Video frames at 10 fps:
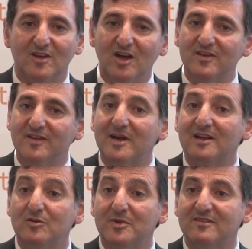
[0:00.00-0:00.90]
So hopefully that made
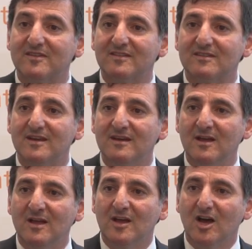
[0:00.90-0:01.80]
a little bit of sense there.
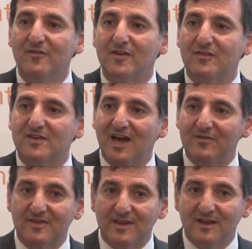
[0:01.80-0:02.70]
Hopefully I've
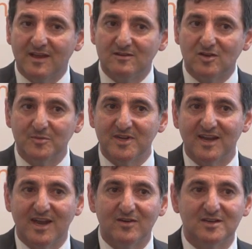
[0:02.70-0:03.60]
covered the
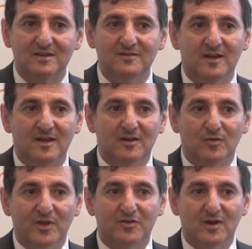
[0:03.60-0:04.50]
top-down narrative,
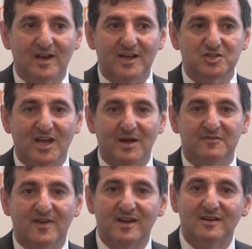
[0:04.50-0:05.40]
went through a large cap
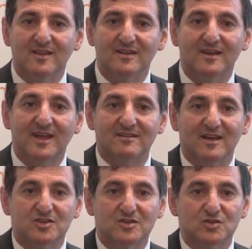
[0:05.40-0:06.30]
fund, and then the next
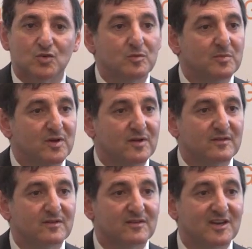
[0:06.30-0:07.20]
section, Sean
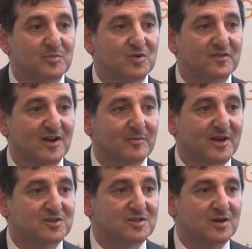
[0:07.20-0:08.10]
Burns, the Senior Portfolio
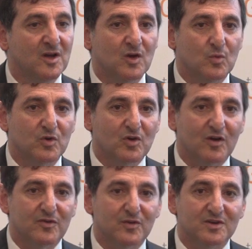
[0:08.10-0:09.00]
Manager, will
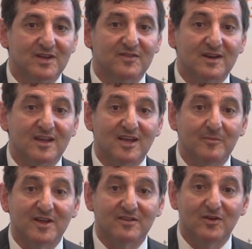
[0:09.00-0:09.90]
go through a Dividend
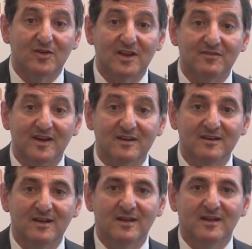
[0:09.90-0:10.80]
Income X30
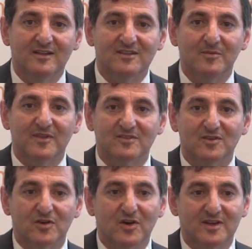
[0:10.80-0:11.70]
fund, and some of the
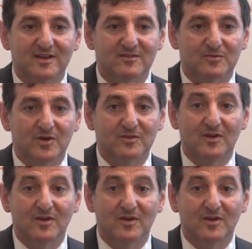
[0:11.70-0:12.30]
stock ideas as well.